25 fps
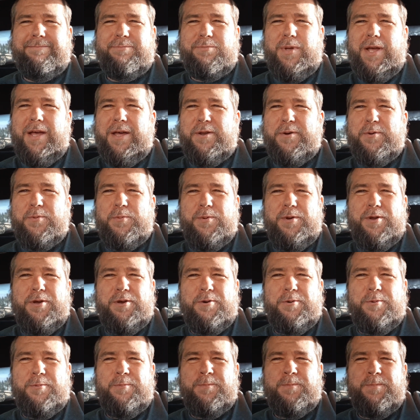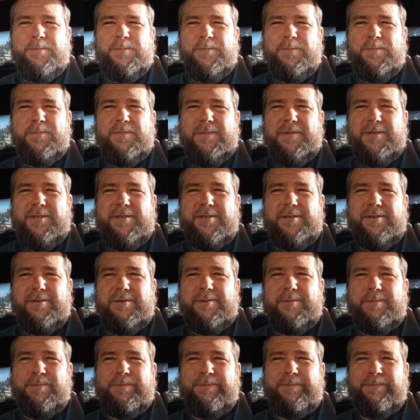I don't know. So,
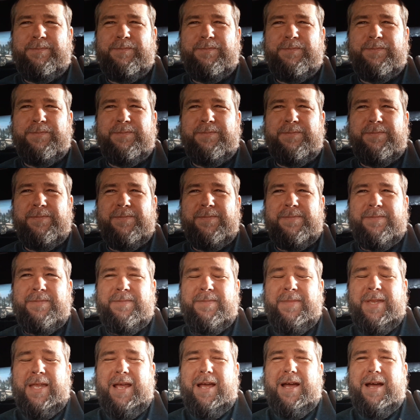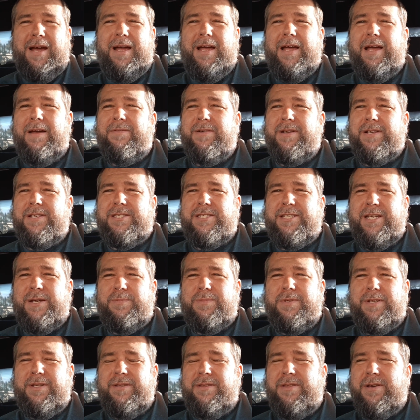I have
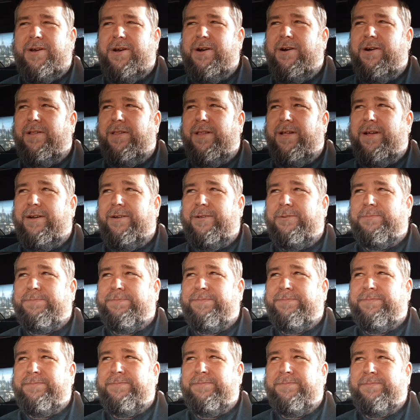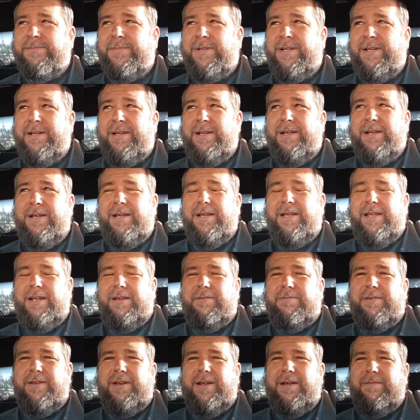accepted the call out. And
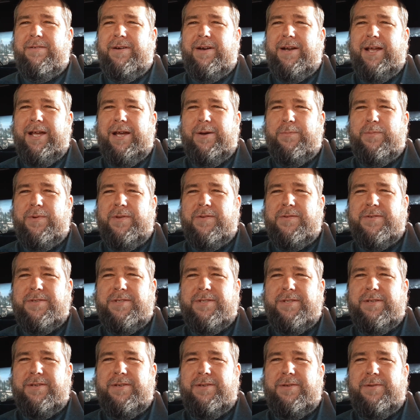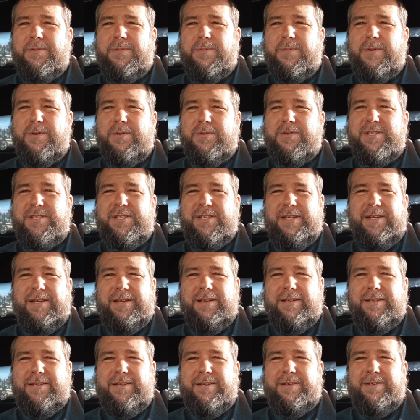if it ever happens, you will see
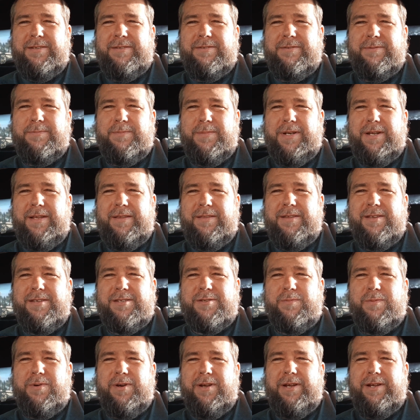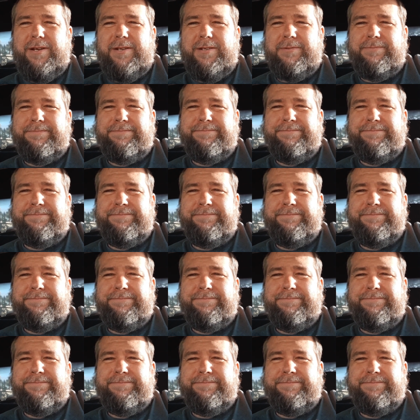it. But at this rate,